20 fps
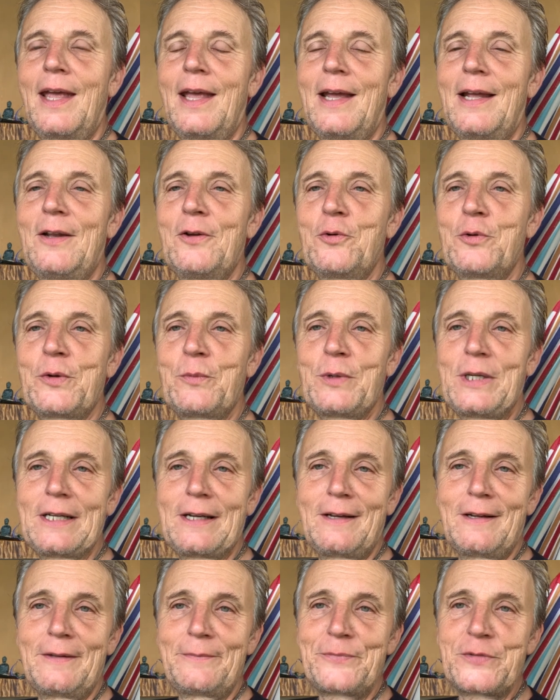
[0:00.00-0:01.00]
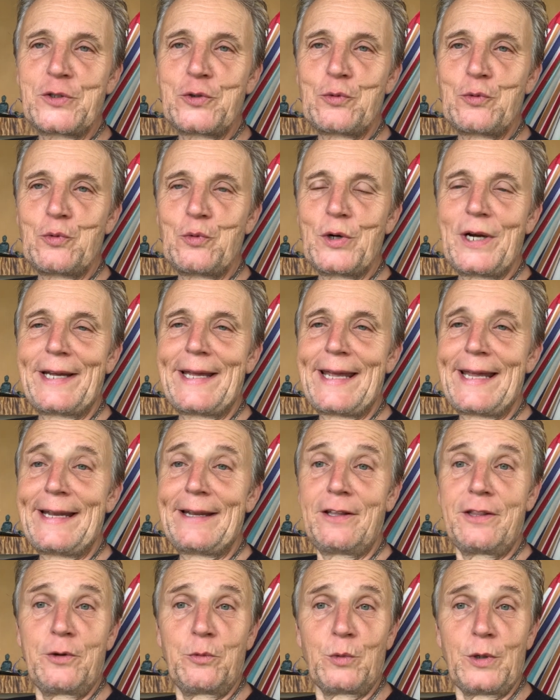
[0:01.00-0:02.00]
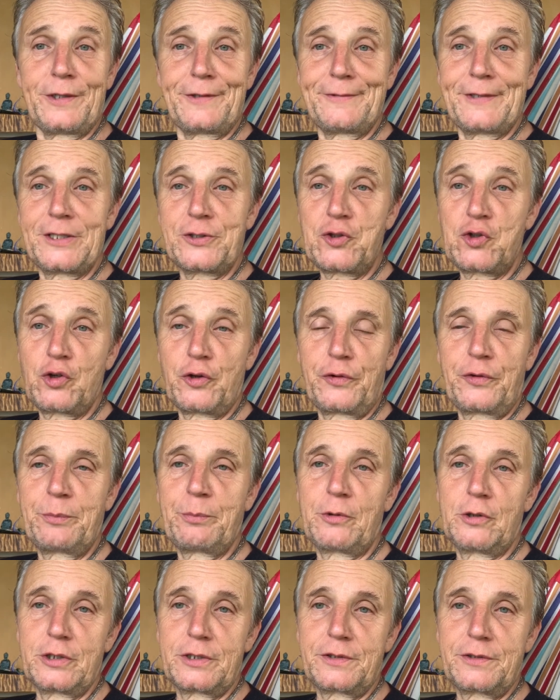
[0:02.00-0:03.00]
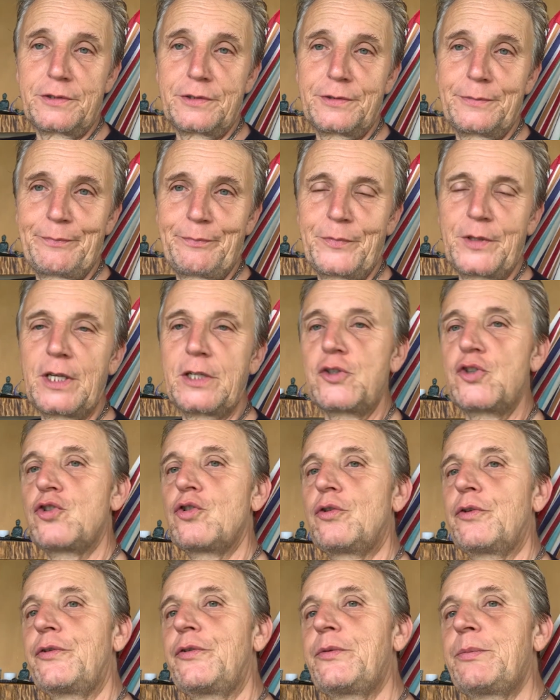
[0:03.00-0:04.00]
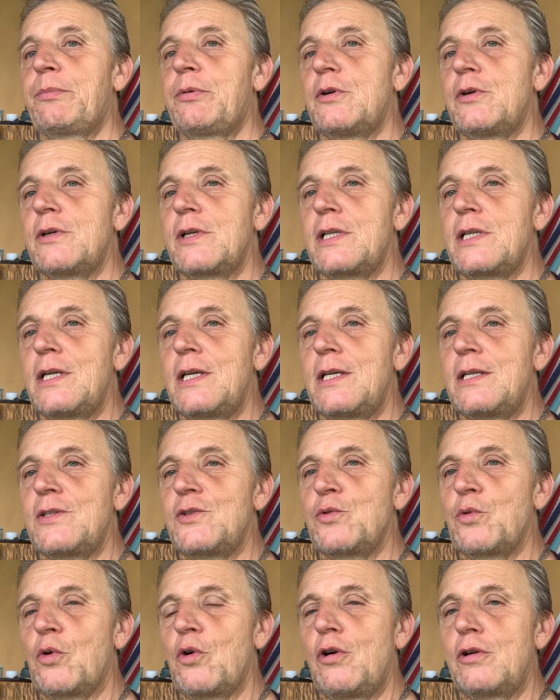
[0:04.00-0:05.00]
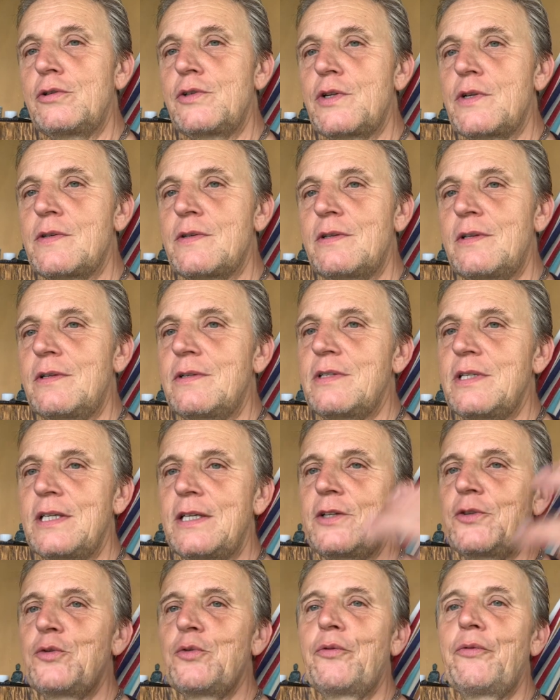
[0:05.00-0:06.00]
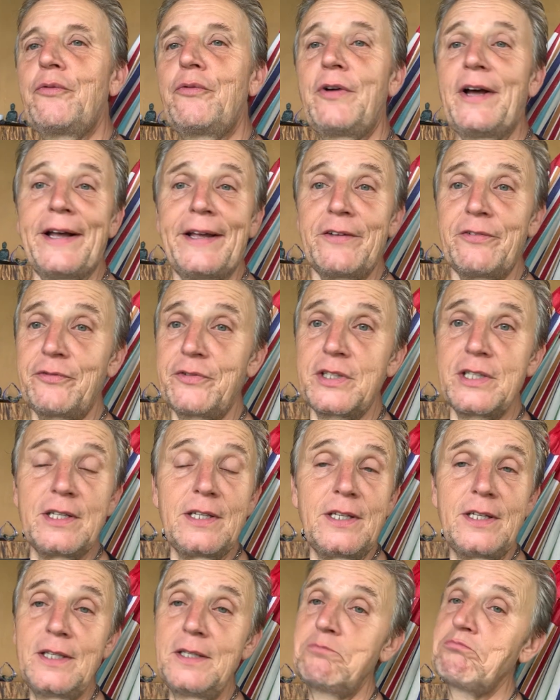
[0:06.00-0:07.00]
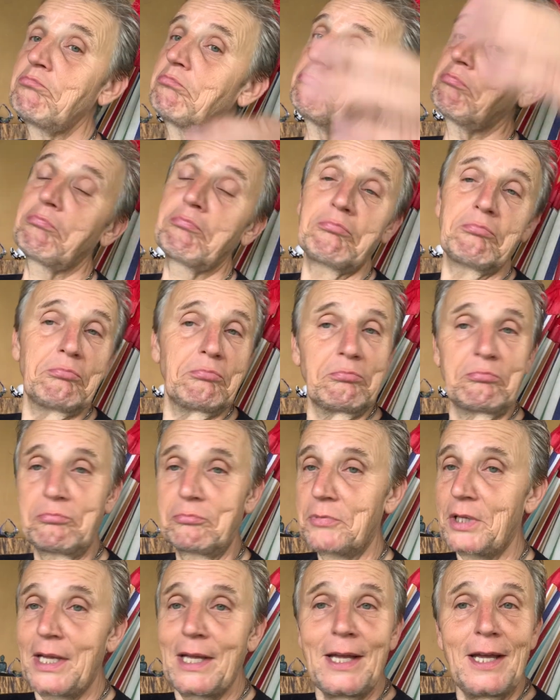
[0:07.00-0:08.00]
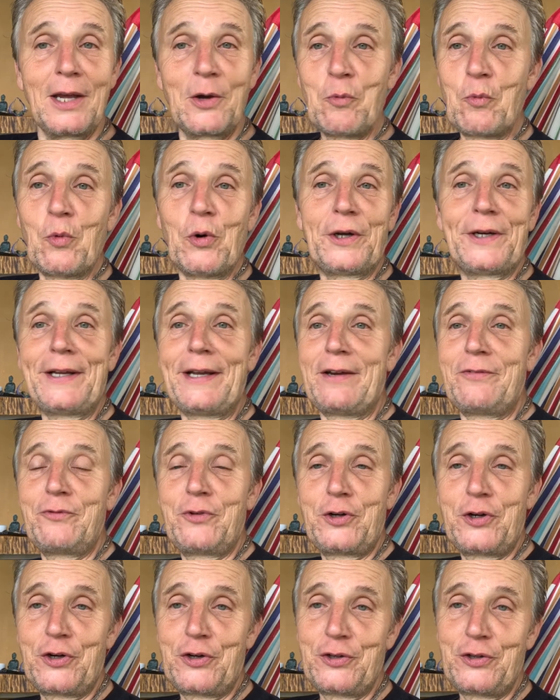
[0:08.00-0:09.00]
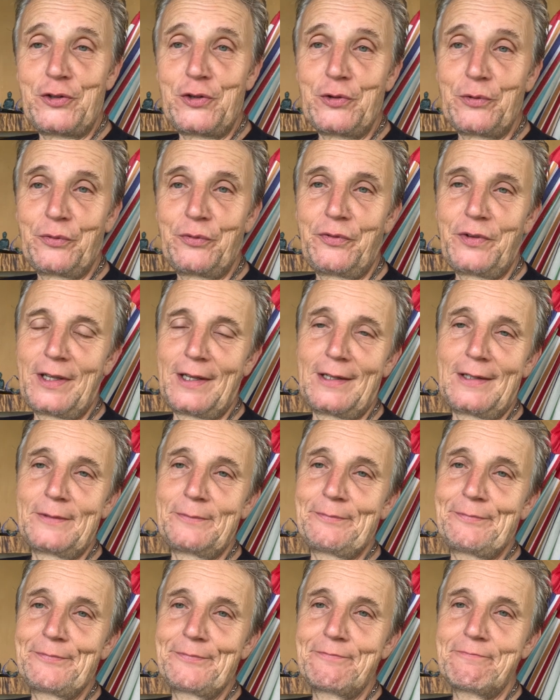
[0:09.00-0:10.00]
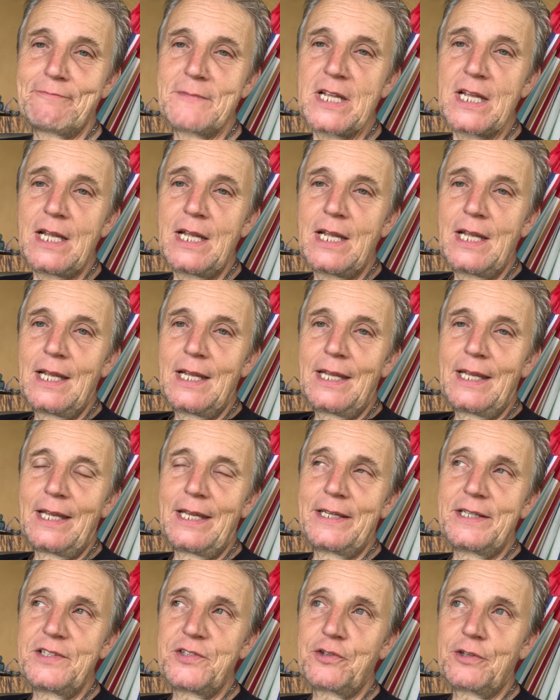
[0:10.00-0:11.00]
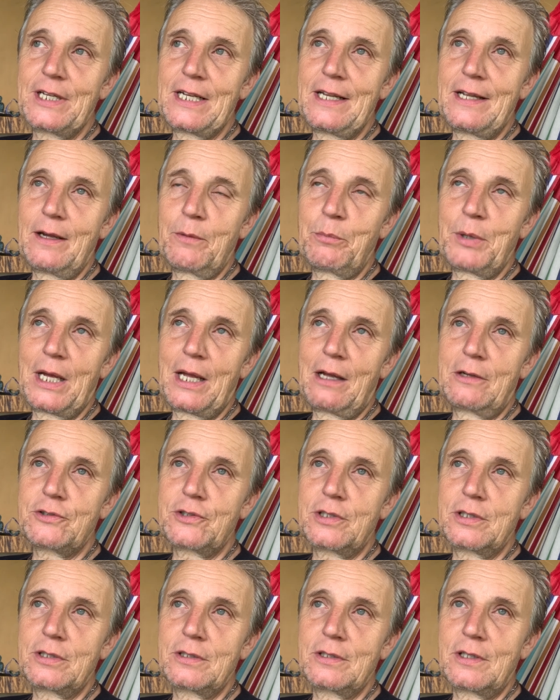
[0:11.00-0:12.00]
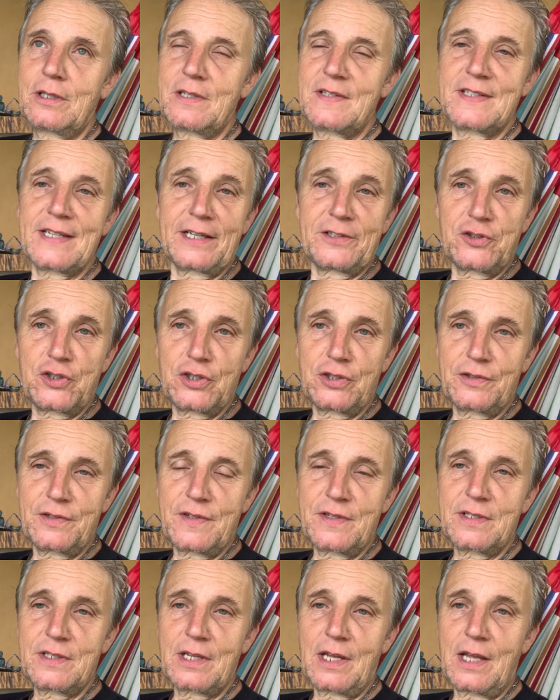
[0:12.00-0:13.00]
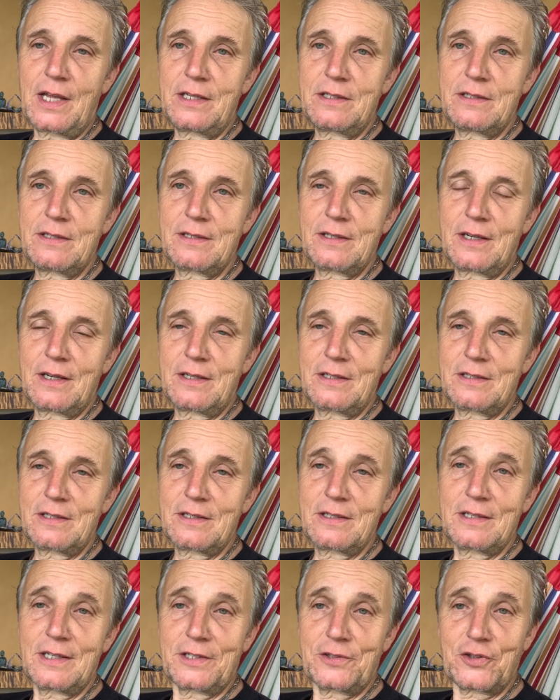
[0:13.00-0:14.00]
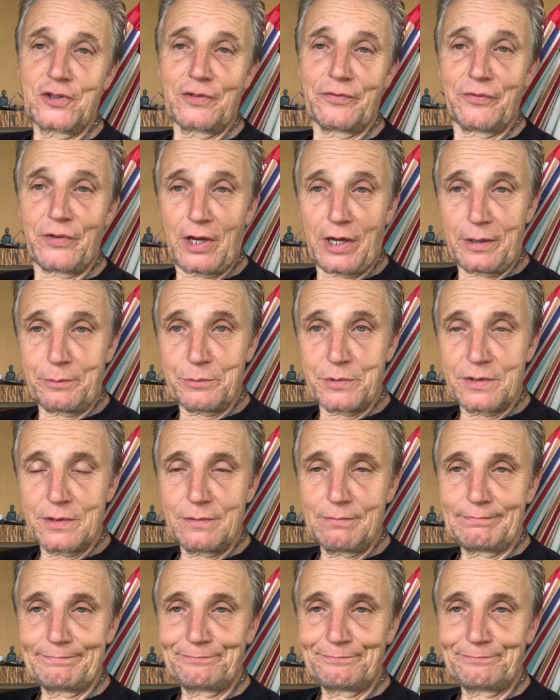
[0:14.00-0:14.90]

Hello and welcome to another one, a choice point. A choice point into consciousness, into five D, whatever you feel. It is really about ascension states and ascension vibes.